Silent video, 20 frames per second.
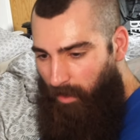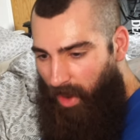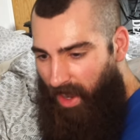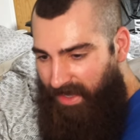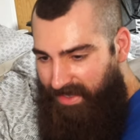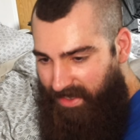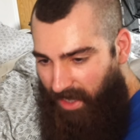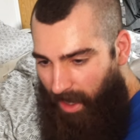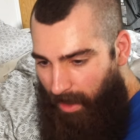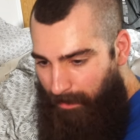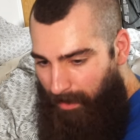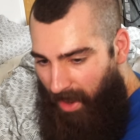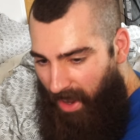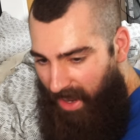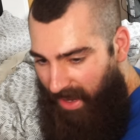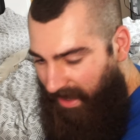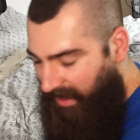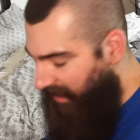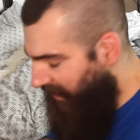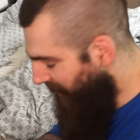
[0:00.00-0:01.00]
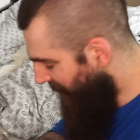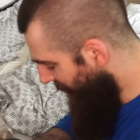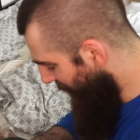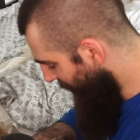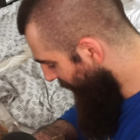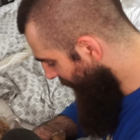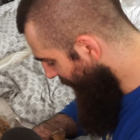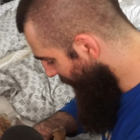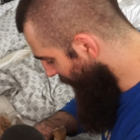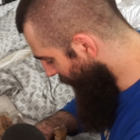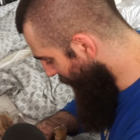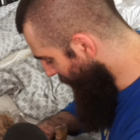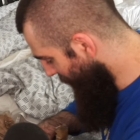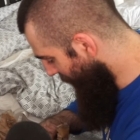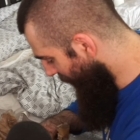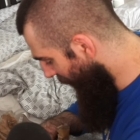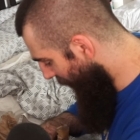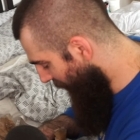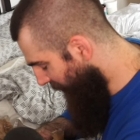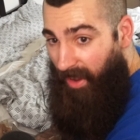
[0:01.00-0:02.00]
why I started buying from
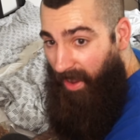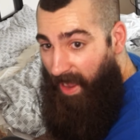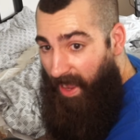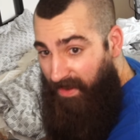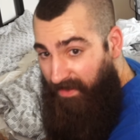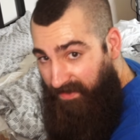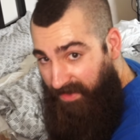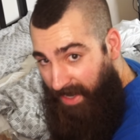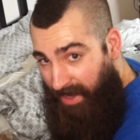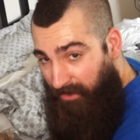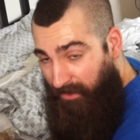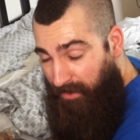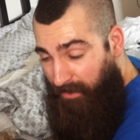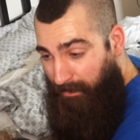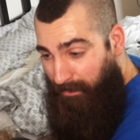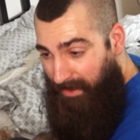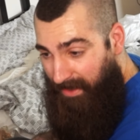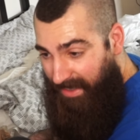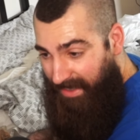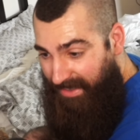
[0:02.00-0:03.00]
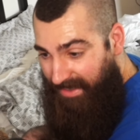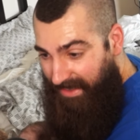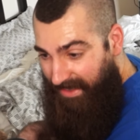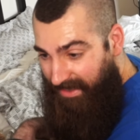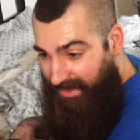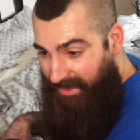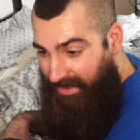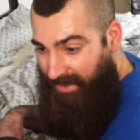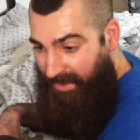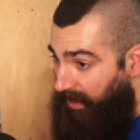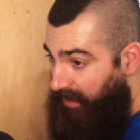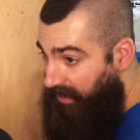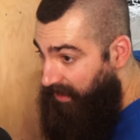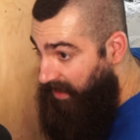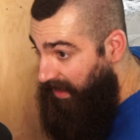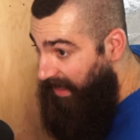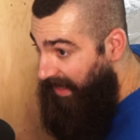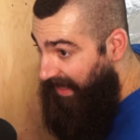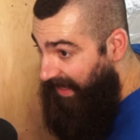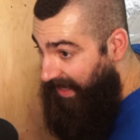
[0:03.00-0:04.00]
Huck. I've now completed
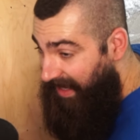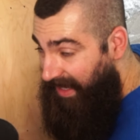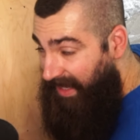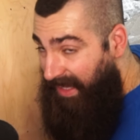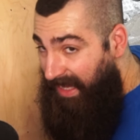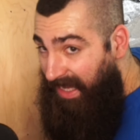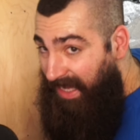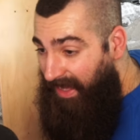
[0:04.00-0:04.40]
the